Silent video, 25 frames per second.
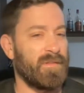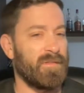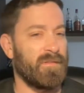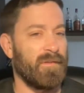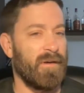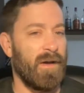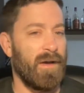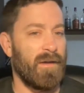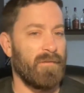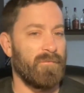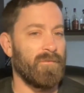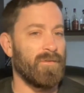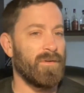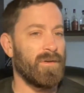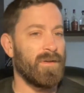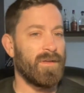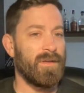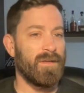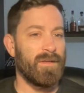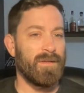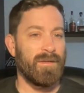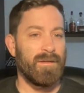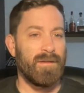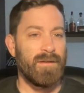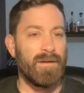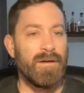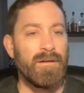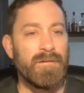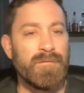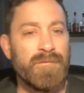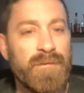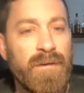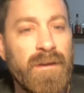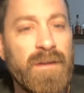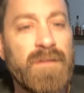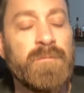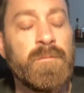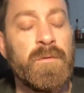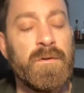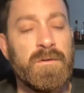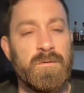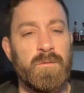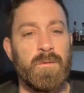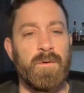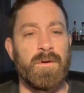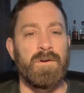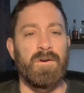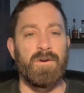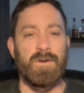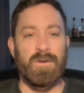live on Facebook,
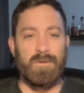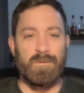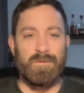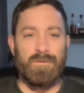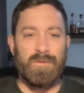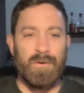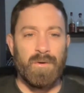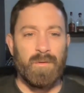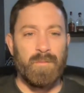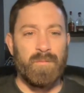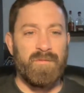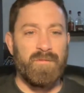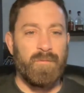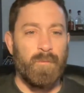Twitter, or YouTube.